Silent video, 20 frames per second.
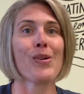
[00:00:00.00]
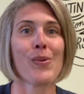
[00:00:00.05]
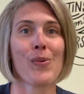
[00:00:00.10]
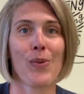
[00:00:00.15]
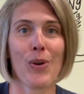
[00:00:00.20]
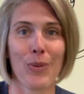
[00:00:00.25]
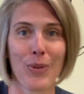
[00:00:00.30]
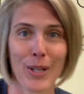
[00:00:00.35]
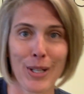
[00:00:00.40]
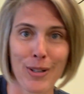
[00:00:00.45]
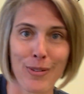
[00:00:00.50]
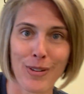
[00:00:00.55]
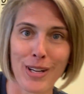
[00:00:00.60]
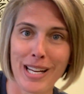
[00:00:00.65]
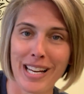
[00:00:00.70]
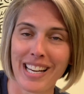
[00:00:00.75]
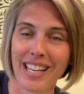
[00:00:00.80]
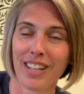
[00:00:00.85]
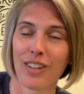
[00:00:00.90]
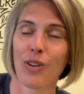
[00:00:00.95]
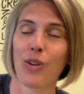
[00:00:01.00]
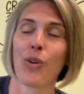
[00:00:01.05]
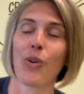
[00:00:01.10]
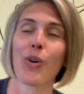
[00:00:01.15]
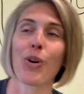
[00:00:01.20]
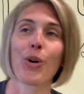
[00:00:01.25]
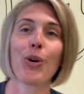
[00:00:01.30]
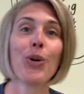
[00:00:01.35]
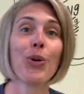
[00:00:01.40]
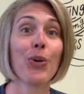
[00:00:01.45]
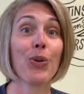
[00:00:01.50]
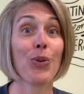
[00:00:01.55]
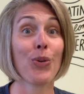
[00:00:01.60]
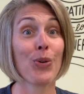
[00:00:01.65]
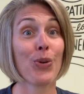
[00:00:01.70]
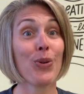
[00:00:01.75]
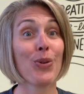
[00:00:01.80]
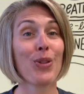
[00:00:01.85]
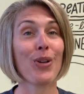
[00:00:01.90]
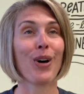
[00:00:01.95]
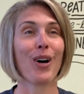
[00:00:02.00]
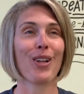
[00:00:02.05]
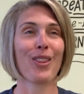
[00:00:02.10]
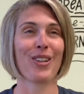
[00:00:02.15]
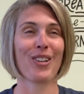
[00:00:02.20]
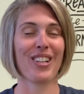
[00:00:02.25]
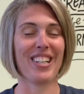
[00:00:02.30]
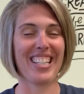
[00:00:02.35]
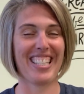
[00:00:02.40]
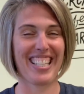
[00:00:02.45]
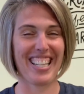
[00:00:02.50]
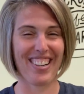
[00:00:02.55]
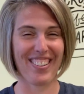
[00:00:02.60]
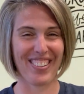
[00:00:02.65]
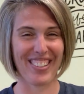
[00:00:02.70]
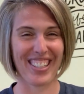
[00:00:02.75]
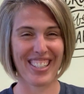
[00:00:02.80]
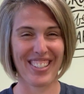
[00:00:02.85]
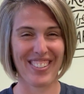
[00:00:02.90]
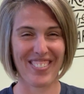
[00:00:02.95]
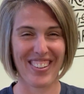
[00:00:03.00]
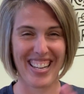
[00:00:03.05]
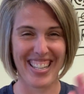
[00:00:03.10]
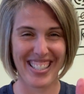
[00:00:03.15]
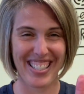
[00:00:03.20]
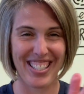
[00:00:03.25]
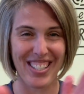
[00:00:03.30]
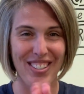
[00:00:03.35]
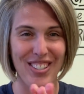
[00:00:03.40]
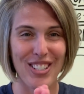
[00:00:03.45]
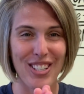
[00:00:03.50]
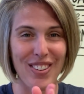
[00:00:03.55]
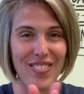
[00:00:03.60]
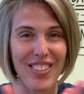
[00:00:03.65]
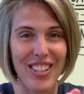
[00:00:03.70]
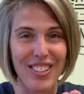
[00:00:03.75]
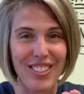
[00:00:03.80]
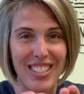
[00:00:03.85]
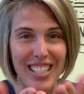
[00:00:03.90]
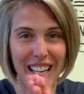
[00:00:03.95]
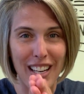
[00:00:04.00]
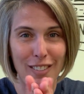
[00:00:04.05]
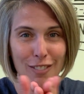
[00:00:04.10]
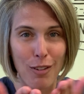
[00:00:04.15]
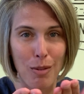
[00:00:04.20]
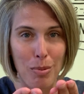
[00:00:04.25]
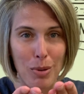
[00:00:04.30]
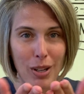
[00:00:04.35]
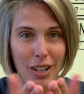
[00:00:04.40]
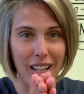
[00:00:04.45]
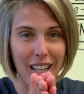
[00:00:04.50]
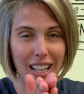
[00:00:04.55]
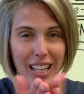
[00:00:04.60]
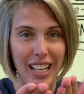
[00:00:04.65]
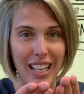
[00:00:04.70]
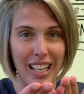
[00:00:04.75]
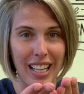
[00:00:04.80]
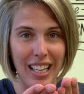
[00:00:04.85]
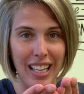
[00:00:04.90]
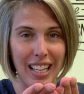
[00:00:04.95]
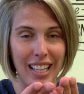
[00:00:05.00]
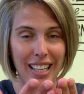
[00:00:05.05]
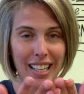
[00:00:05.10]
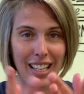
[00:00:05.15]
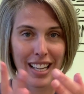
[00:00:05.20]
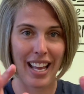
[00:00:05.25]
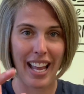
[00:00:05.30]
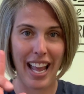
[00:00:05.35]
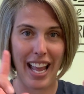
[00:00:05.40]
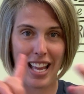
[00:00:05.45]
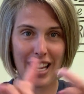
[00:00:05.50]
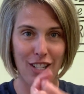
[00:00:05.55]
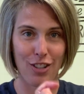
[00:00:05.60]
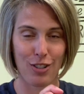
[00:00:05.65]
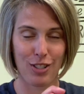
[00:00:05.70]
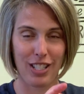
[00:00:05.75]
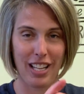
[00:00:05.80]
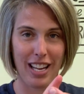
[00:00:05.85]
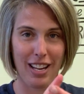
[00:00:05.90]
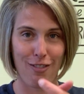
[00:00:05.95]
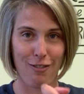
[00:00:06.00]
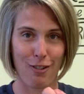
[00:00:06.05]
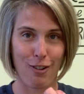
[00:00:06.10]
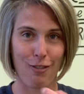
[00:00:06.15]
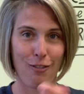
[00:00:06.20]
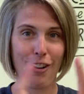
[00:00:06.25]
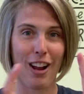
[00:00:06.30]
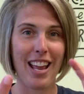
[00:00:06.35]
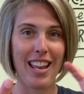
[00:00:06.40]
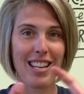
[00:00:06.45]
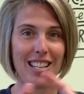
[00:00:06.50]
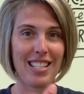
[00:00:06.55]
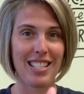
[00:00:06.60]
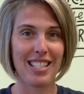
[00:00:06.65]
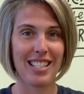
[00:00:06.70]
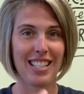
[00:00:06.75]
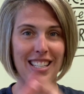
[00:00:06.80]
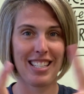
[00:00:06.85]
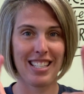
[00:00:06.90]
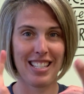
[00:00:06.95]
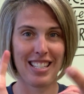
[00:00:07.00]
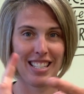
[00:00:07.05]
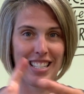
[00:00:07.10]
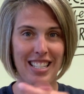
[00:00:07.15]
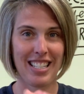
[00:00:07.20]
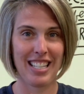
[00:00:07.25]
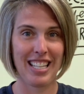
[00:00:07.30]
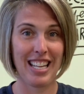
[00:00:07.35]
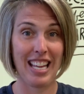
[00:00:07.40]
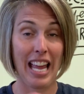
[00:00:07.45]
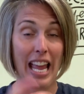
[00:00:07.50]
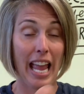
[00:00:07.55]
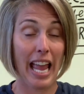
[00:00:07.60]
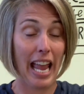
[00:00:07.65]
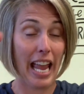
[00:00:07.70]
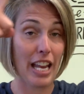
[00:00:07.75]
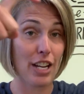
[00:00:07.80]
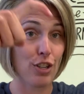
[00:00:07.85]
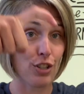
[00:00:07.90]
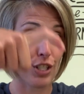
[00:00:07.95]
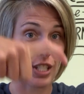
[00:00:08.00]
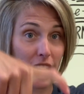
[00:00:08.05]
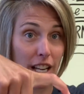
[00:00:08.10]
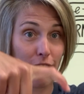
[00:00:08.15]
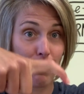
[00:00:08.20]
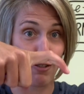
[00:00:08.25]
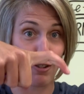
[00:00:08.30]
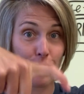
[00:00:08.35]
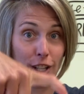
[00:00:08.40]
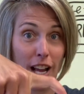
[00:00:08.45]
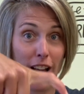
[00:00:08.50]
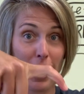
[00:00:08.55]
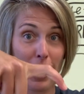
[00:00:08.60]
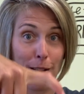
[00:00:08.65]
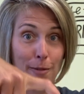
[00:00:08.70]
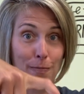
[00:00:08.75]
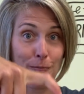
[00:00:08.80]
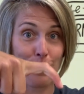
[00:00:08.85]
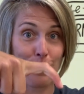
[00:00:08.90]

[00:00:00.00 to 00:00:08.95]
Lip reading: what we're gonna read or who the author is that we're gonna read. So show me your sign for book and your sign for friend and your sign for time.